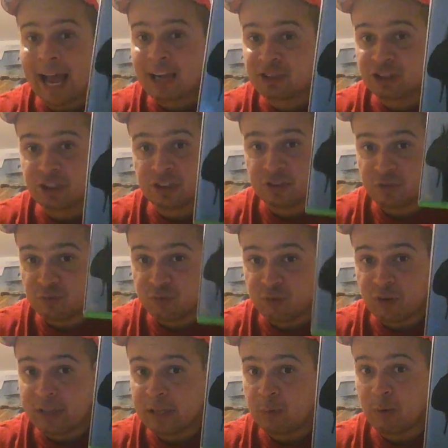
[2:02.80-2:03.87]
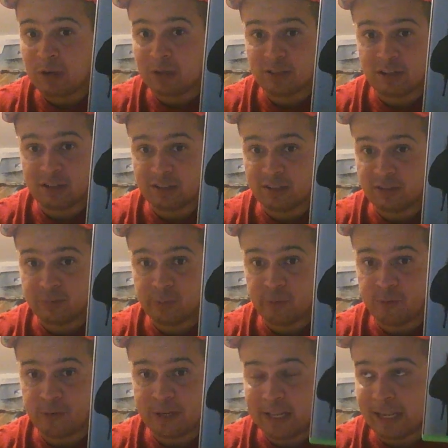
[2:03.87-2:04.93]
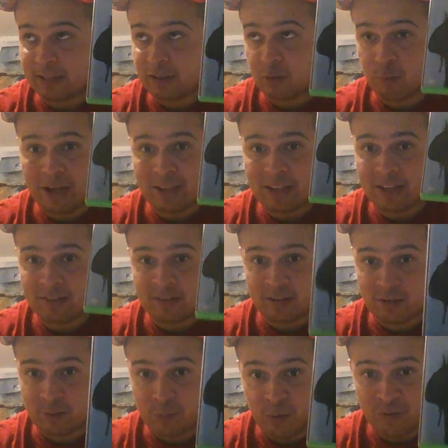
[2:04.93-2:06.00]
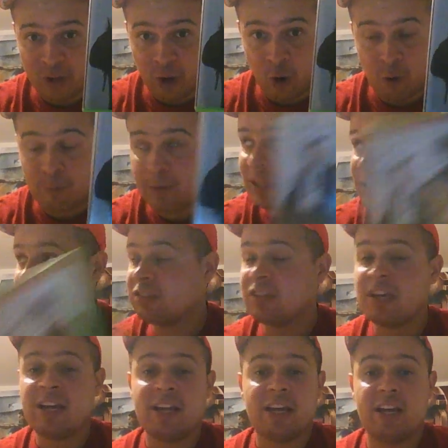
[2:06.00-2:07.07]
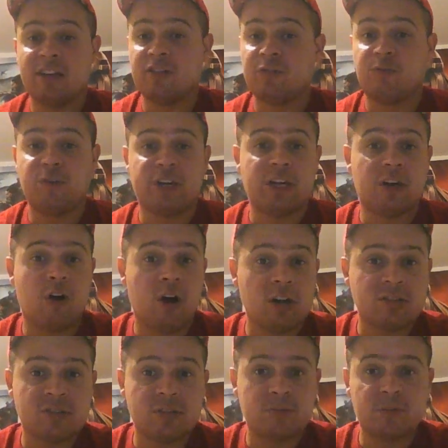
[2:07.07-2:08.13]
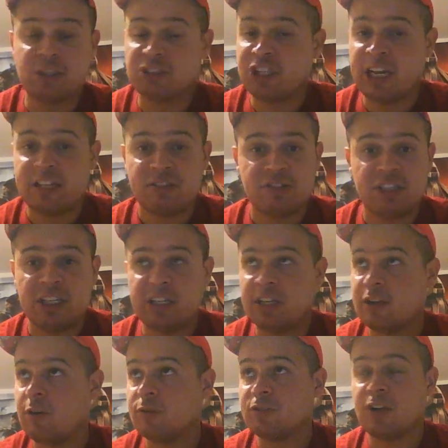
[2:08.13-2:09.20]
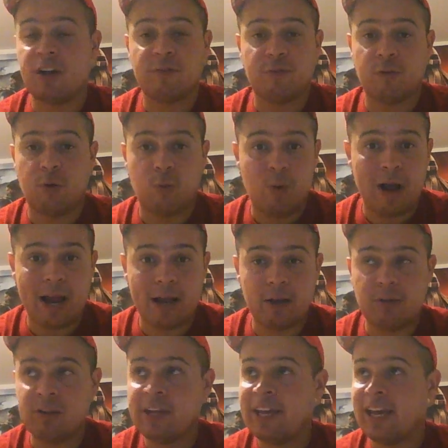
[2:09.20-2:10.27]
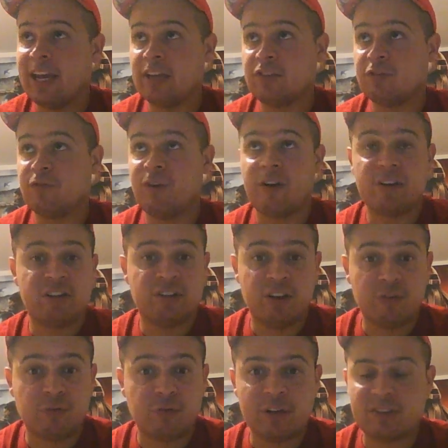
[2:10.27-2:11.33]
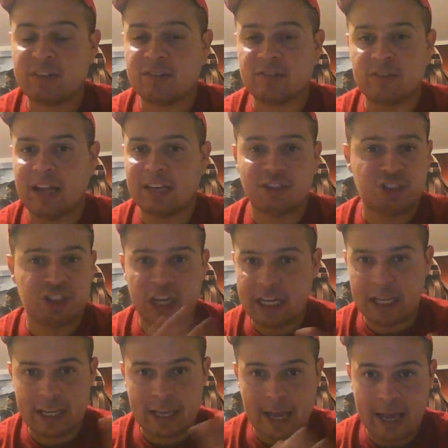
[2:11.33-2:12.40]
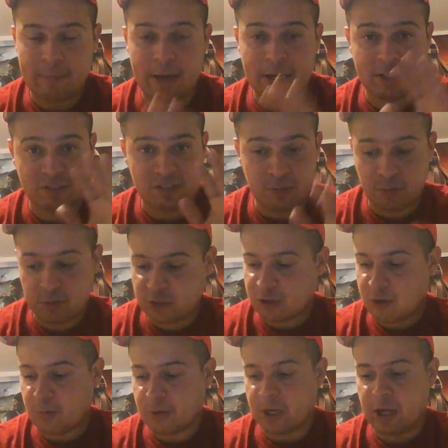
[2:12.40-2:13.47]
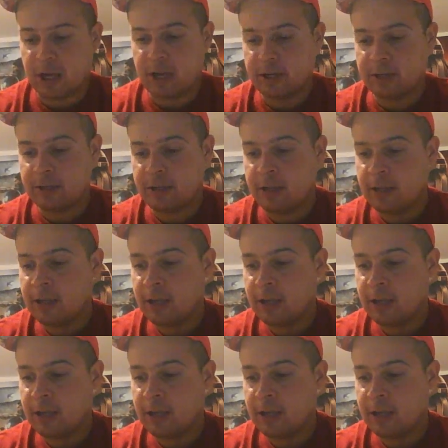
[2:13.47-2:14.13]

action is really well done in this movie. Like the way they the, the movie opens is freaking awesome. The chase scene, it goes on for a while. It's very different. It's not shaky cam. I can see what's going on.